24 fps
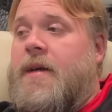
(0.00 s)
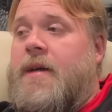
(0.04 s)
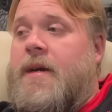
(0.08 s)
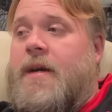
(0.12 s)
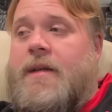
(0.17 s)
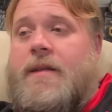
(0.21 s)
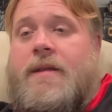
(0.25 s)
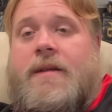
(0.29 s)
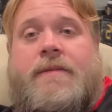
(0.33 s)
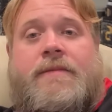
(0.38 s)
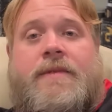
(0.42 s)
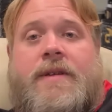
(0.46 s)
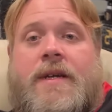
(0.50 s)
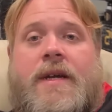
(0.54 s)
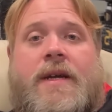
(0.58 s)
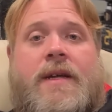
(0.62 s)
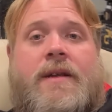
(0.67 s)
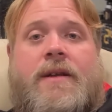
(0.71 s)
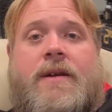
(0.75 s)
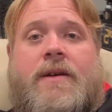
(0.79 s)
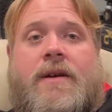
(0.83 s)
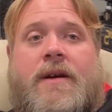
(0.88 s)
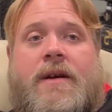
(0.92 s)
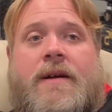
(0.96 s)
I'd love to get
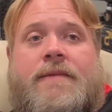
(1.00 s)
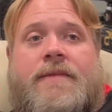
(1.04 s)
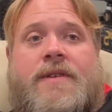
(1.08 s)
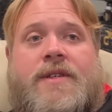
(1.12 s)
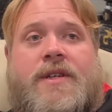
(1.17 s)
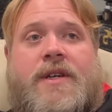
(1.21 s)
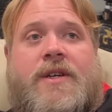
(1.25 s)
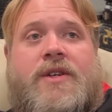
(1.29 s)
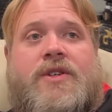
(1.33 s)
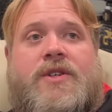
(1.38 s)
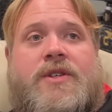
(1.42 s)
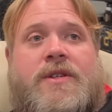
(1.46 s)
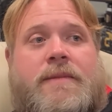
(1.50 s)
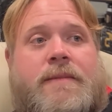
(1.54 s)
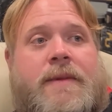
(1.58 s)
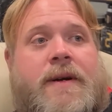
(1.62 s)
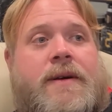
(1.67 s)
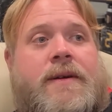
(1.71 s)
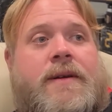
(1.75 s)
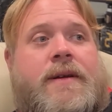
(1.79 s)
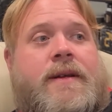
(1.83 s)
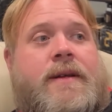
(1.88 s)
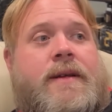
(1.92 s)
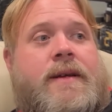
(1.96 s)
in a conversation
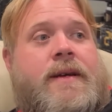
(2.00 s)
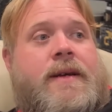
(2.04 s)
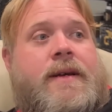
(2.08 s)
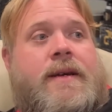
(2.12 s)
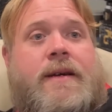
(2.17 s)
about it.